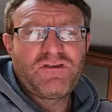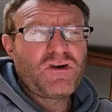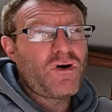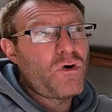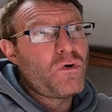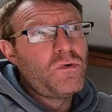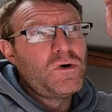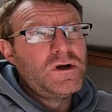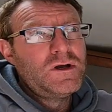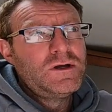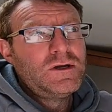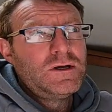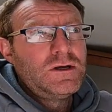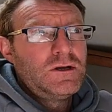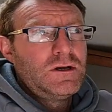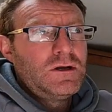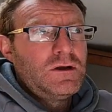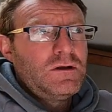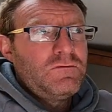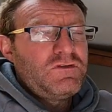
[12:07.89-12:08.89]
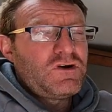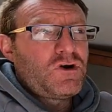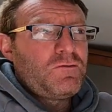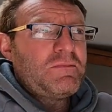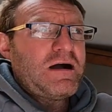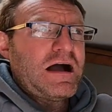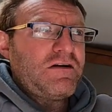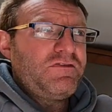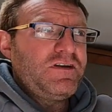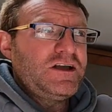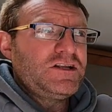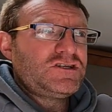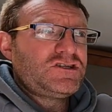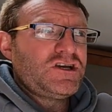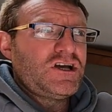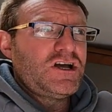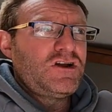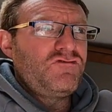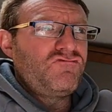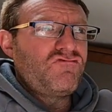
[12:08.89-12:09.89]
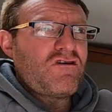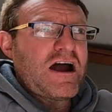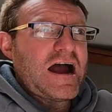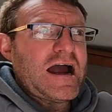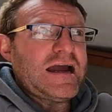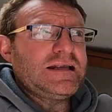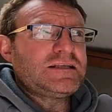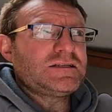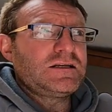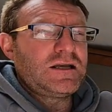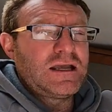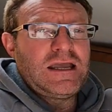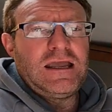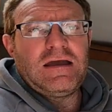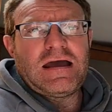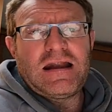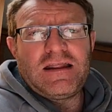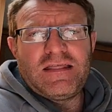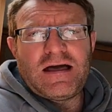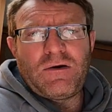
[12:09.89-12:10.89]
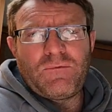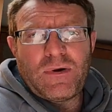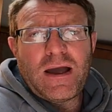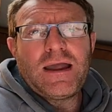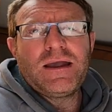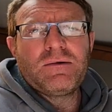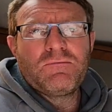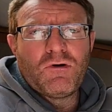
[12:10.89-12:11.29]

If I come out of here and turn right and keep heading that way,